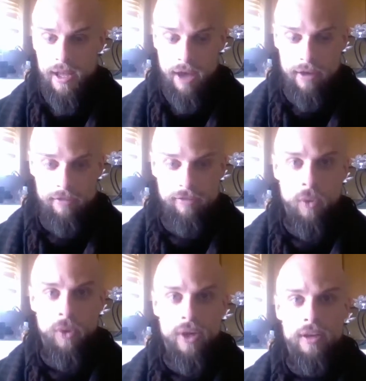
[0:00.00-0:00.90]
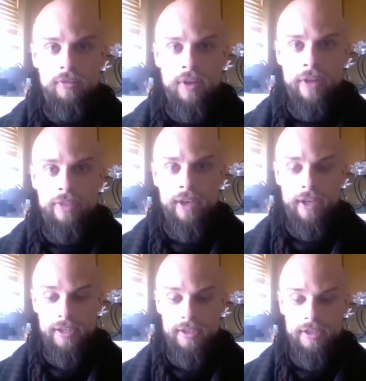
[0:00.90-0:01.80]
out of the void of
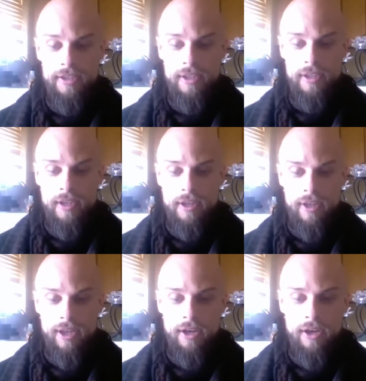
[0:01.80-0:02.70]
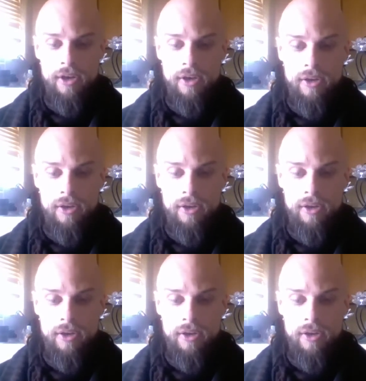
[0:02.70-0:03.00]
nothingness, then